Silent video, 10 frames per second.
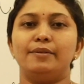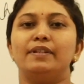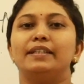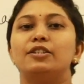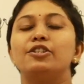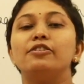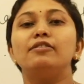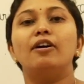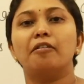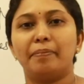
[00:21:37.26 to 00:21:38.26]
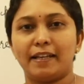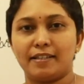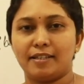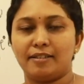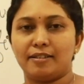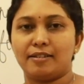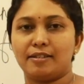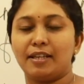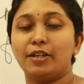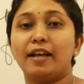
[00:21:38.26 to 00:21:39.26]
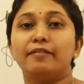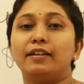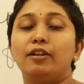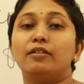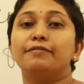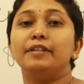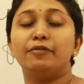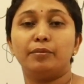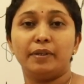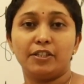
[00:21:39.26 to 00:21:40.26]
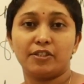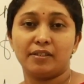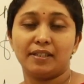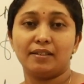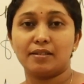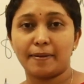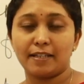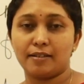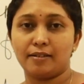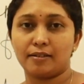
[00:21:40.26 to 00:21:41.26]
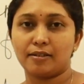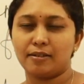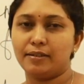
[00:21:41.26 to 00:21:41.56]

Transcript: you will get 2 long passages and you have a lot of information in these passages.